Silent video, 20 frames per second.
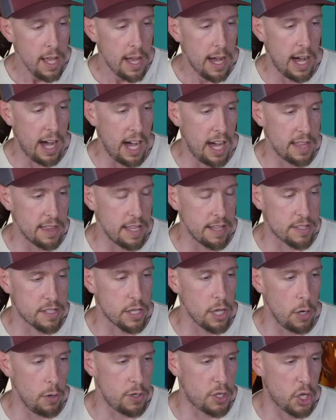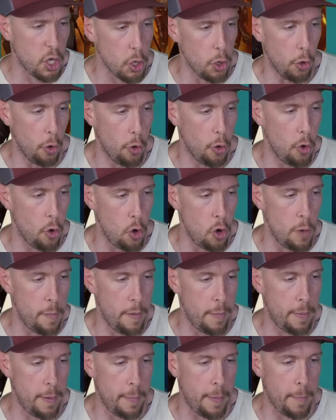Uh, let's go to... Ba
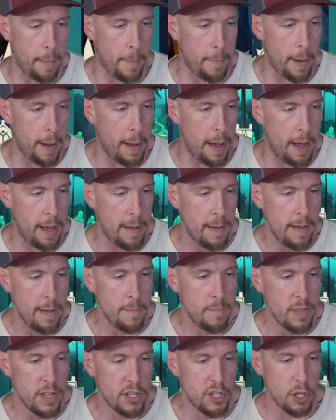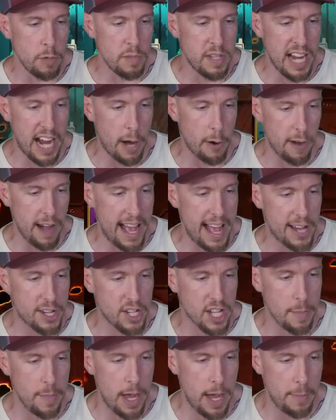-ba -ba Doom Tower Ash.
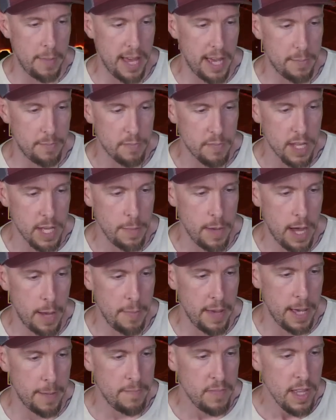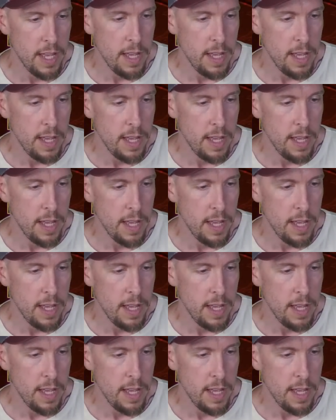Come on, man. Come on, man.